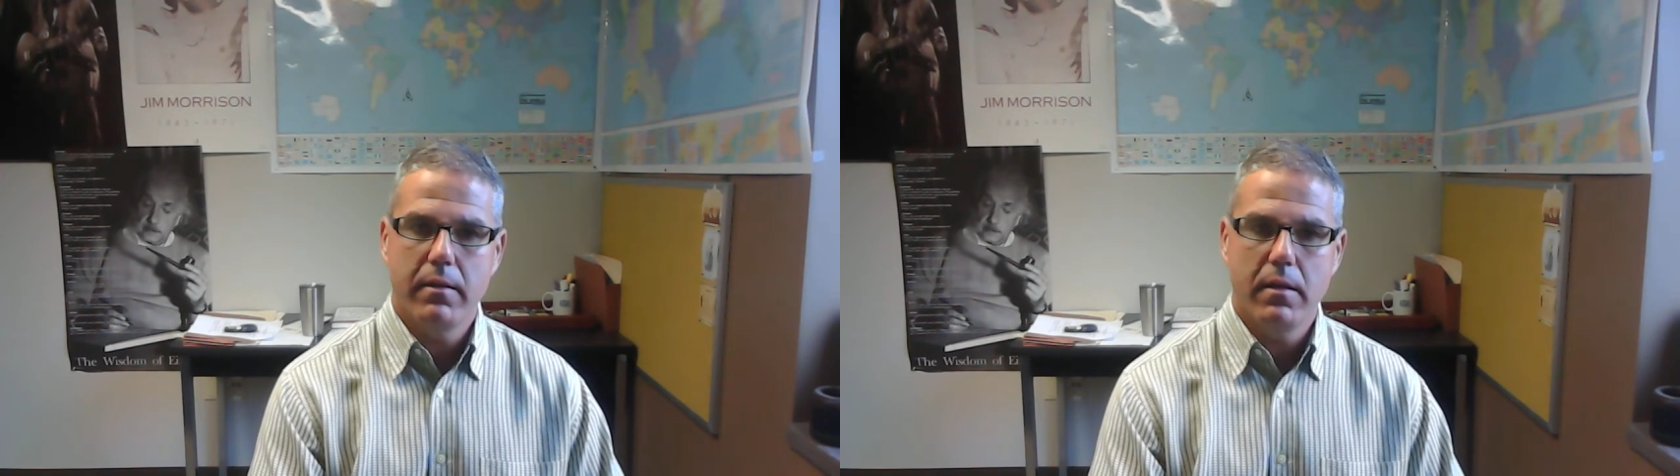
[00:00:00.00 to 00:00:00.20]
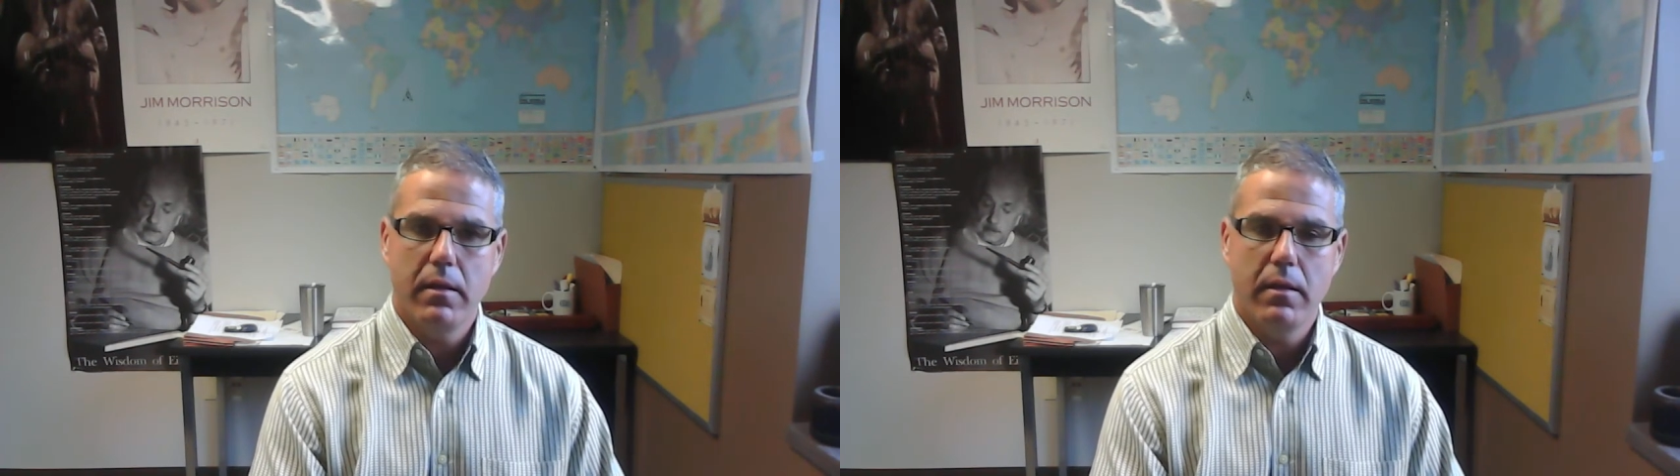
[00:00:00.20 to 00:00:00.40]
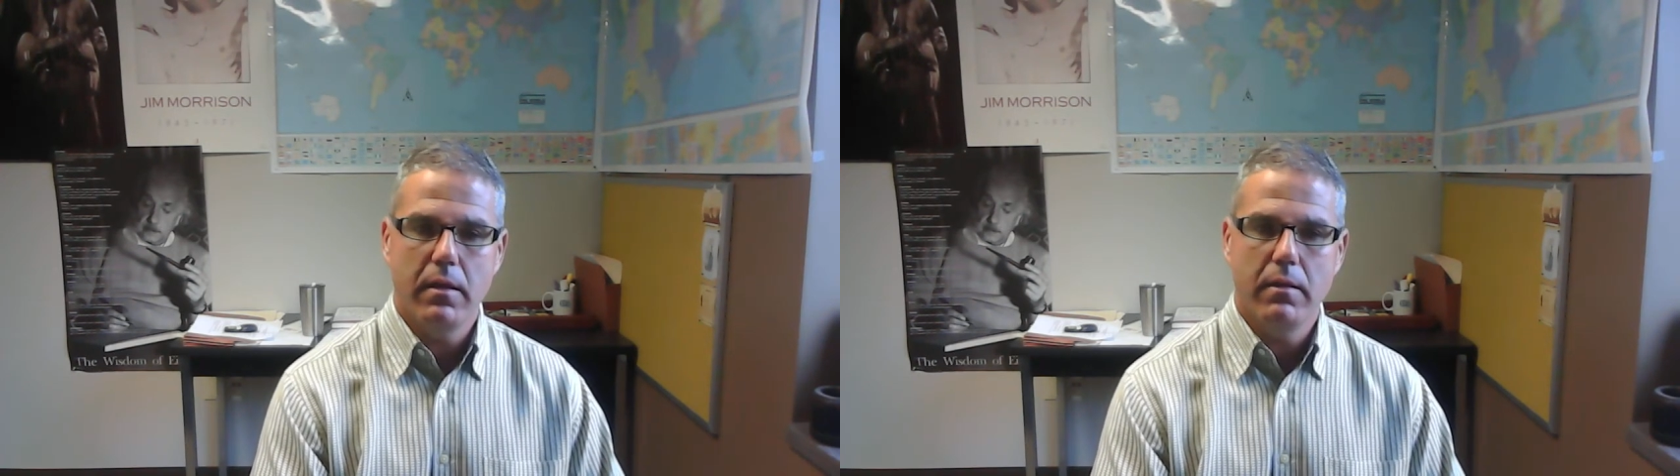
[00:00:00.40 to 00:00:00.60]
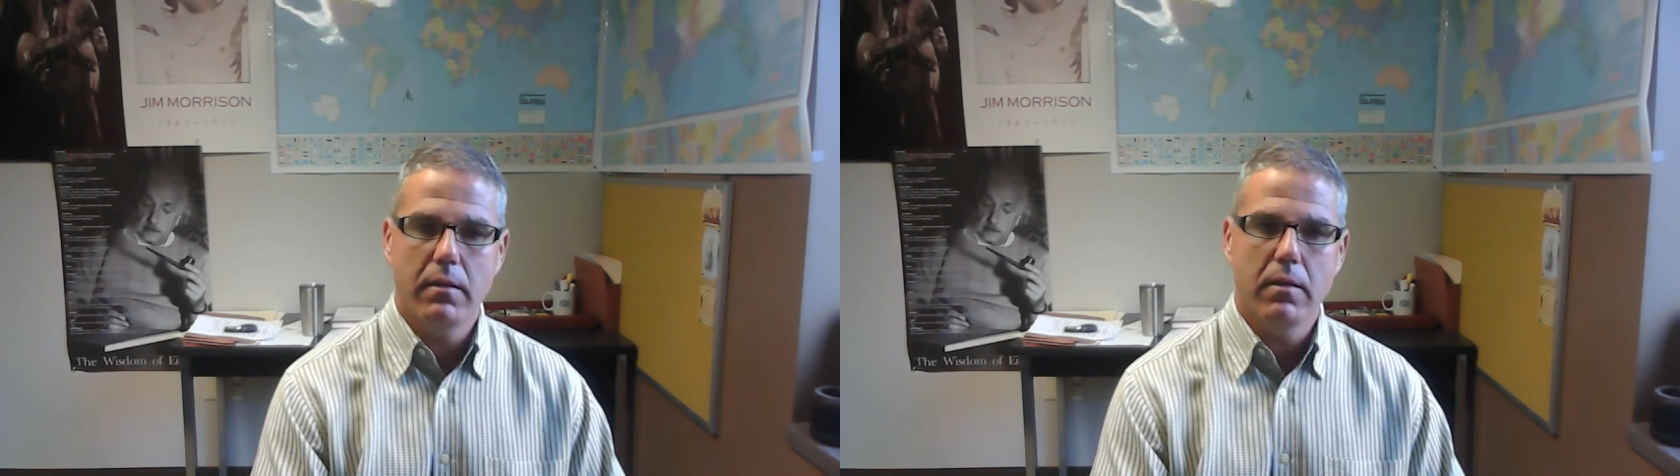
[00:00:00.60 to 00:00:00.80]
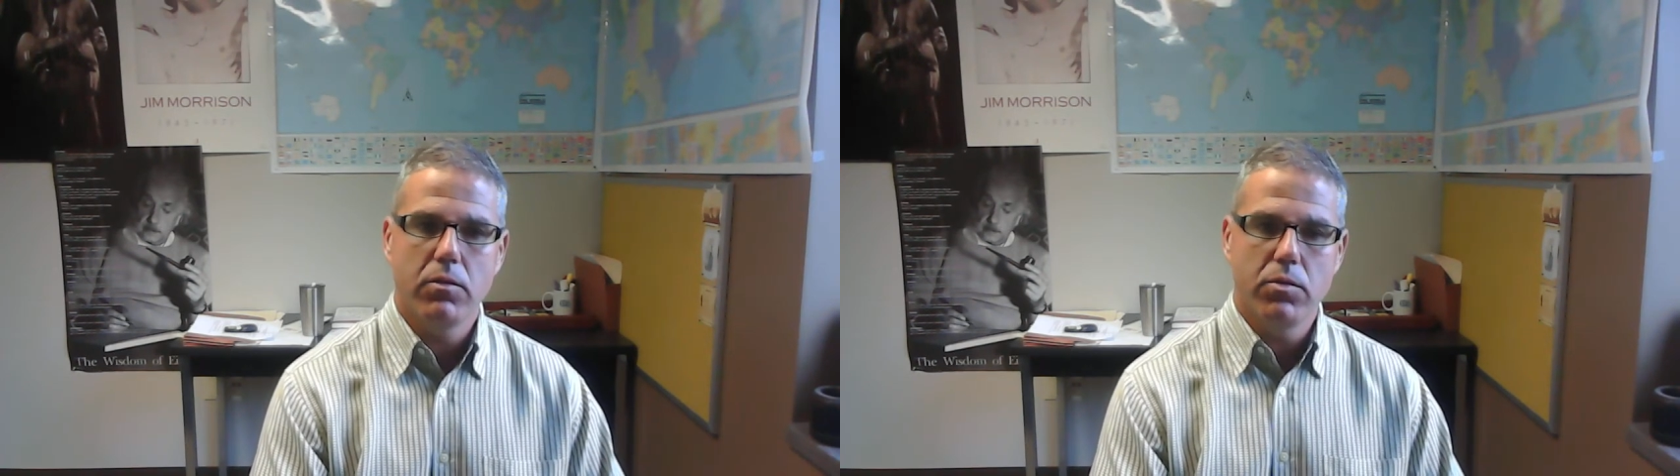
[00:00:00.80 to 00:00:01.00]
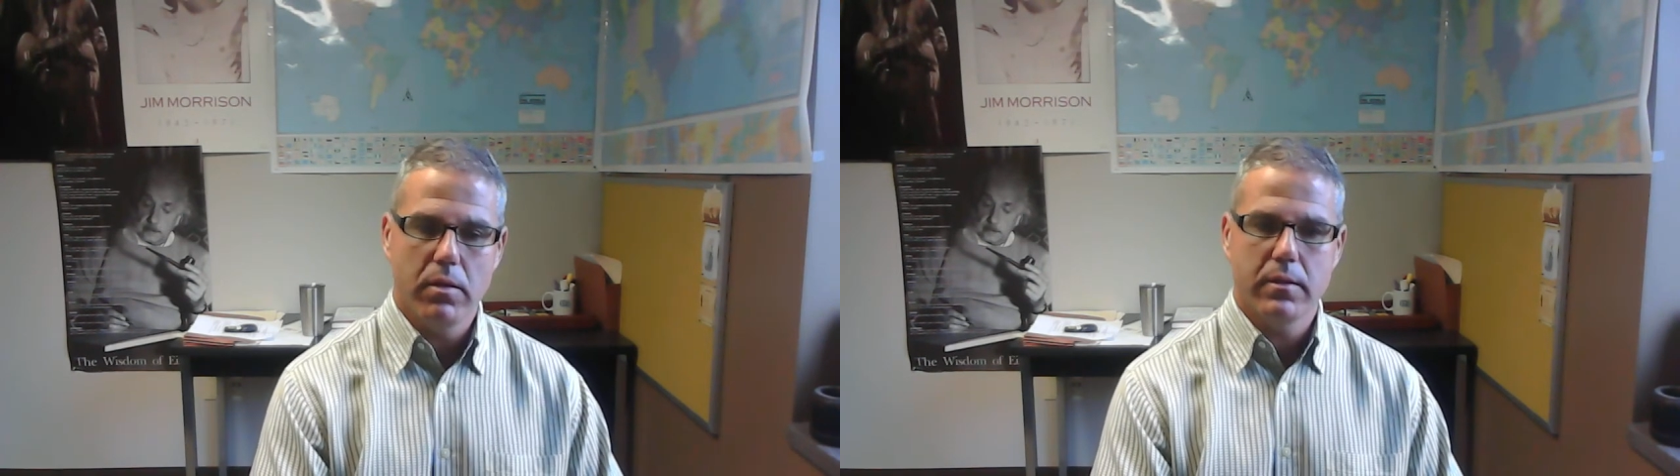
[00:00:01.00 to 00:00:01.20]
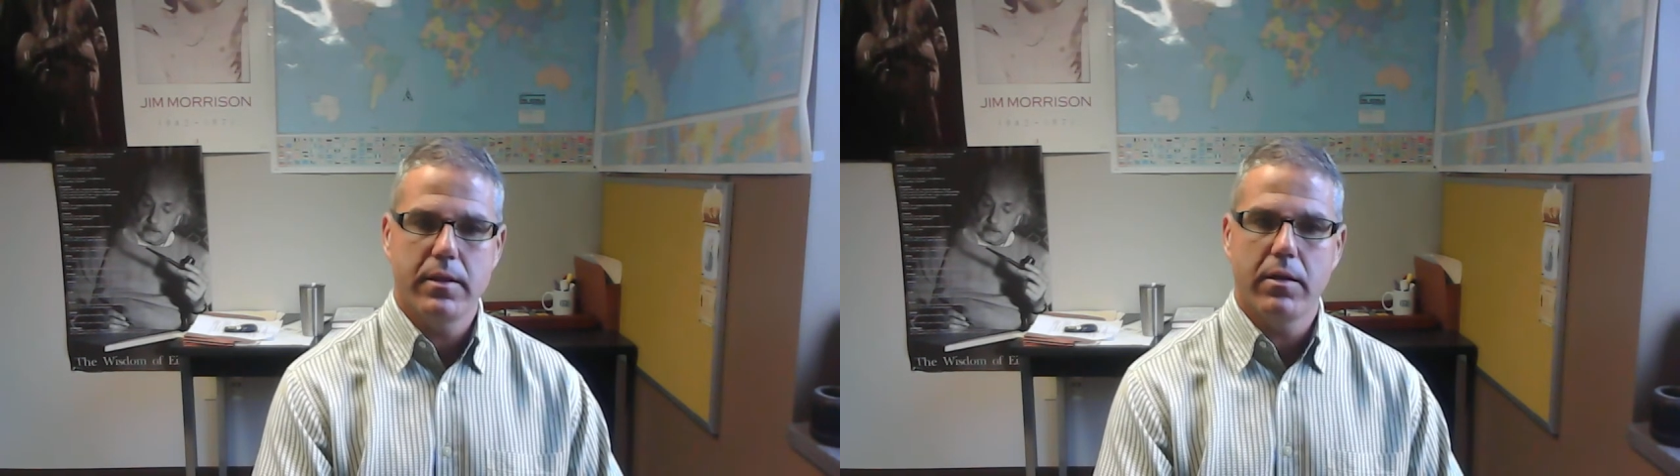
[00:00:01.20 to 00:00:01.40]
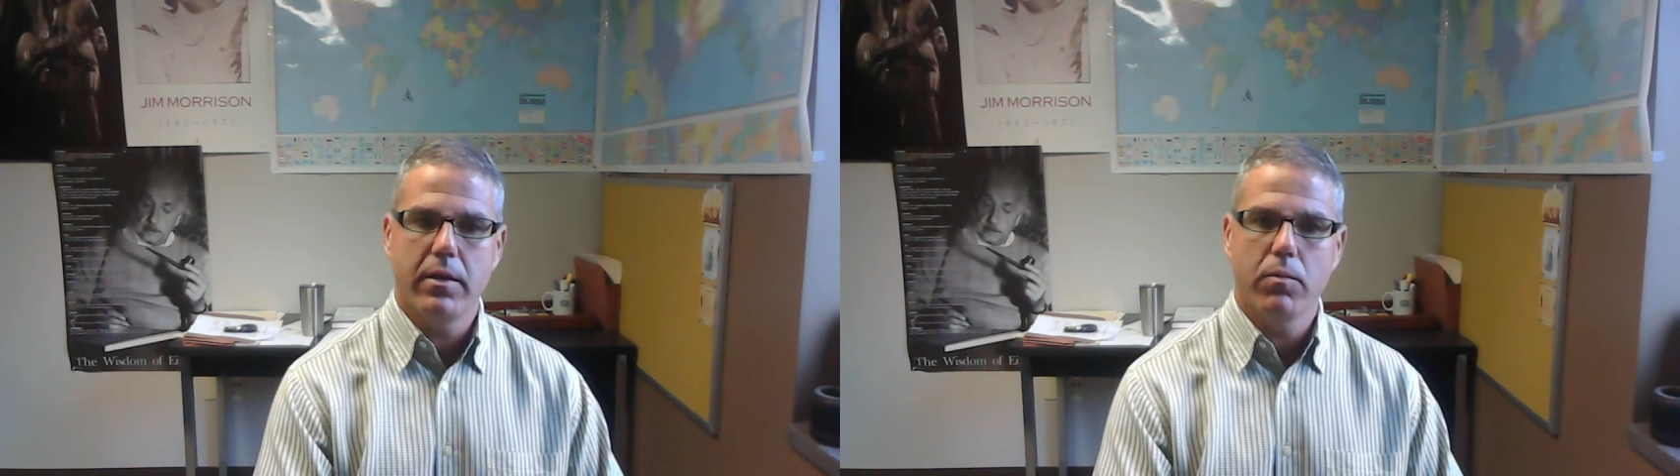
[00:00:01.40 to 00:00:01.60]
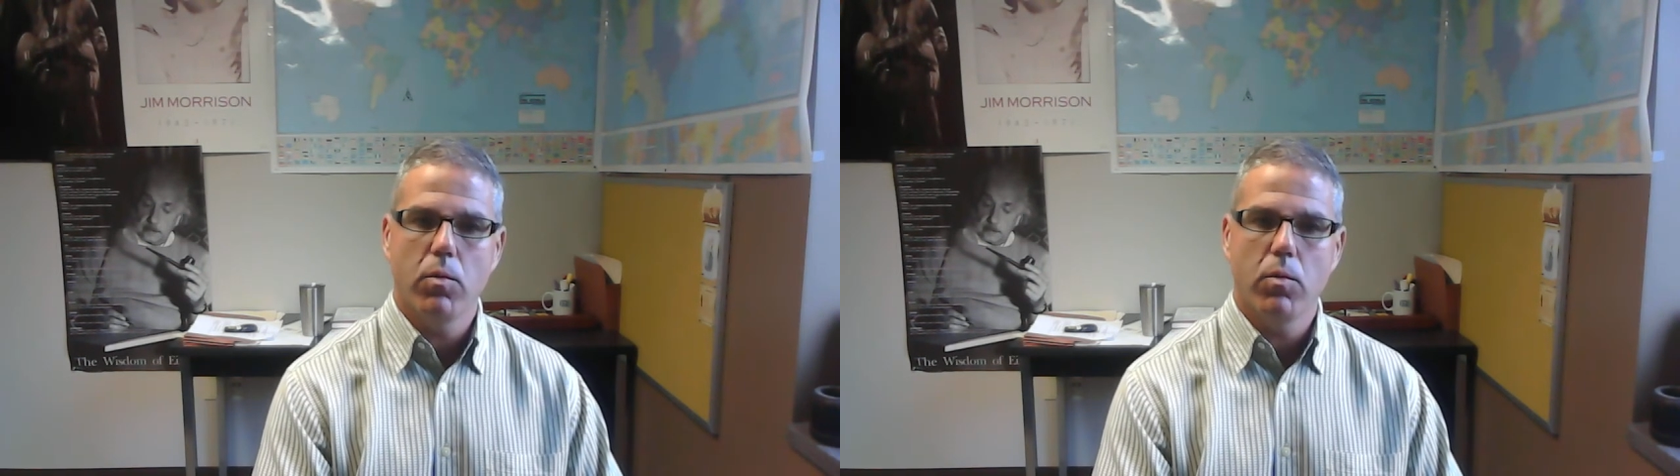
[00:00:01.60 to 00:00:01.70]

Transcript: the utilitarian,